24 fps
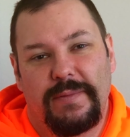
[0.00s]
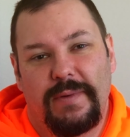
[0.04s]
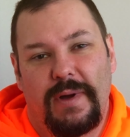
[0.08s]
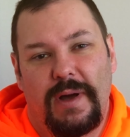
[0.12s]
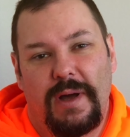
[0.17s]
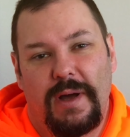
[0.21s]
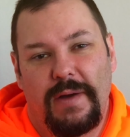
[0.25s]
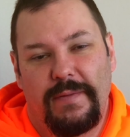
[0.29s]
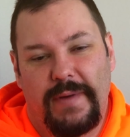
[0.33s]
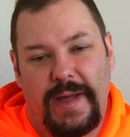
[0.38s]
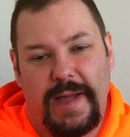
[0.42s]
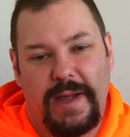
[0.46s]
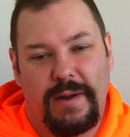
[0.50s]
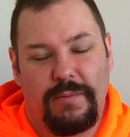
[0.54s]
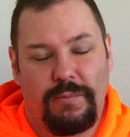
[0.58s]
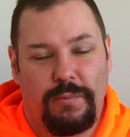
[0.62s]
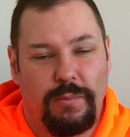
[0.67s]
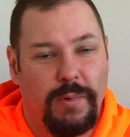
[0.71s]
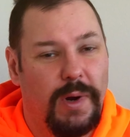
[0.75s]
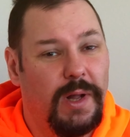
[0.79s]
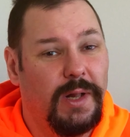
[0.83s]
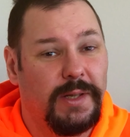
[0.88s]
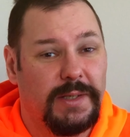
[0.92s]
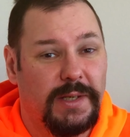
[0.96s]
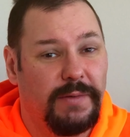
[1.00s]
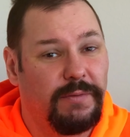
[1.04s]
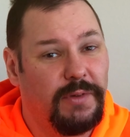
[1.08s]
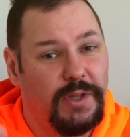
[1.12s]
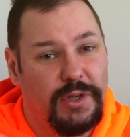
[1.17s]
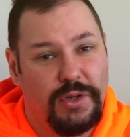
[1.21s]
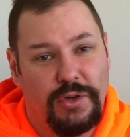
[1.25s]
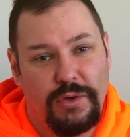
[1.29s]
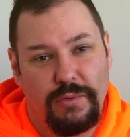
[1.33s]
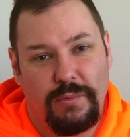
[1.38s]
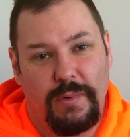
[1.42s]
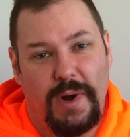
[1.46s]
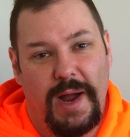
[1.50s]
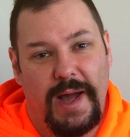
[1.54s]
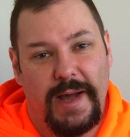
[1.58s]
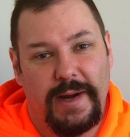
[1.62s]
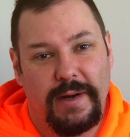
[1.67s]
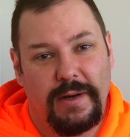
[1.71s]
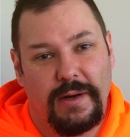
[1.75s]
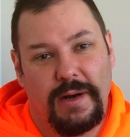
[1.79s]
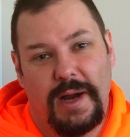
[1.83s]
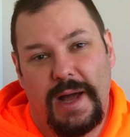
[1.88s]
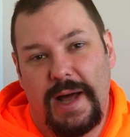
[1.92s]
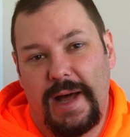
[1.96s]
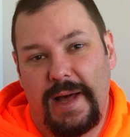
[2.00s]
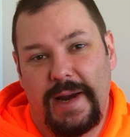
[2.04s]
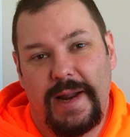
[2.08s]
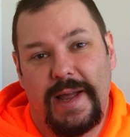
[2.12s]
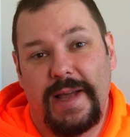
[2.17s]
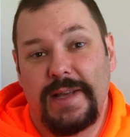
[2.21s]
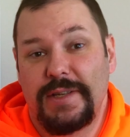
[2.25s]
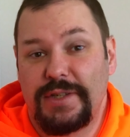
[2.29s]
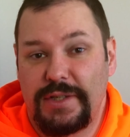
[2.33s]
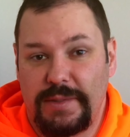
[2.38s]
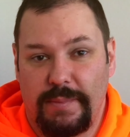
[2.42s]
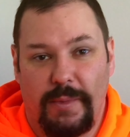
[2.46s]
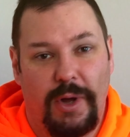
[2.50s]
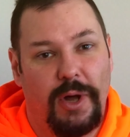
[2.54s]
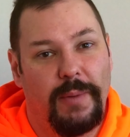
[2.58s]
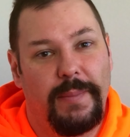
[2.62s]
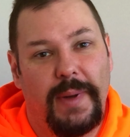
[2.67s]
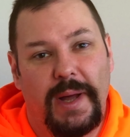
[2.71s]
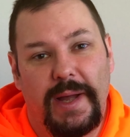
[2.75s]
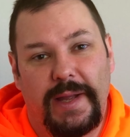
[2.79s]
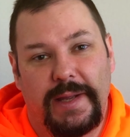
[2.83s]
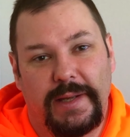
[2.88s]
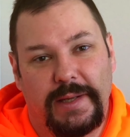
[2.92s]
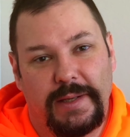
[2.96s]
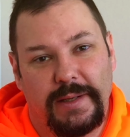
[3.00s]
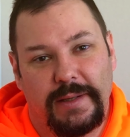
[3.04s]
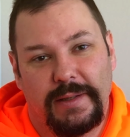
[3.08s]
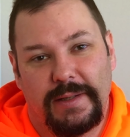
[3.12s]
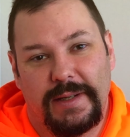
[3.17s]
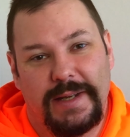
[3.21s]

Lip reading: of a relatively new rider on a small bike,